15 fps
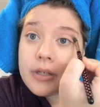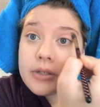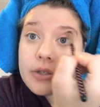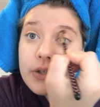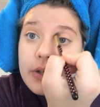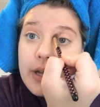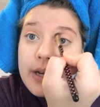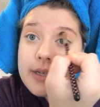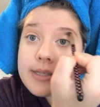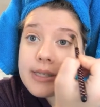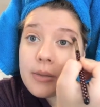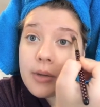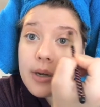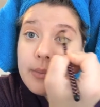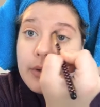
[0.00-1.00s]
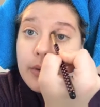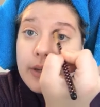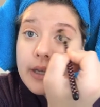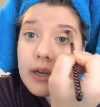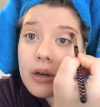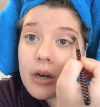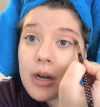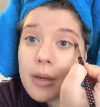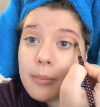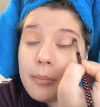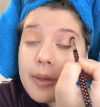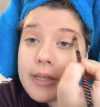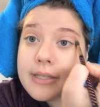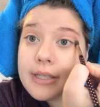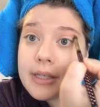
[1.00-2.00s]
So you kind of see what I'm doing here.
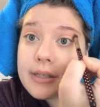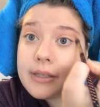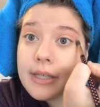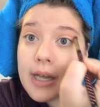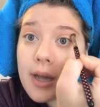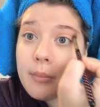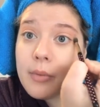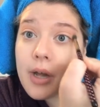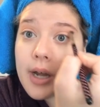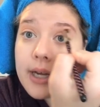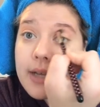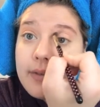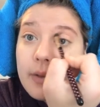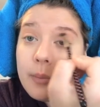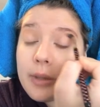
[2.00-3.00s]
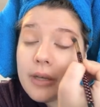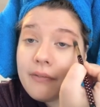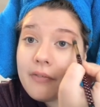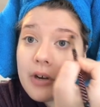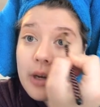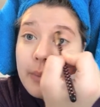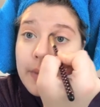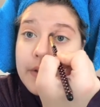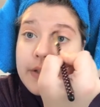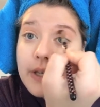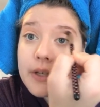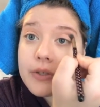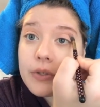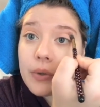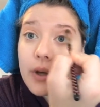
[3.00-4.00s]
I'm not even being very
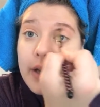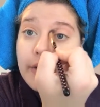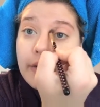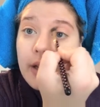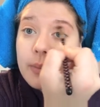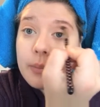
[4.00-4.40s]
precise, you guys.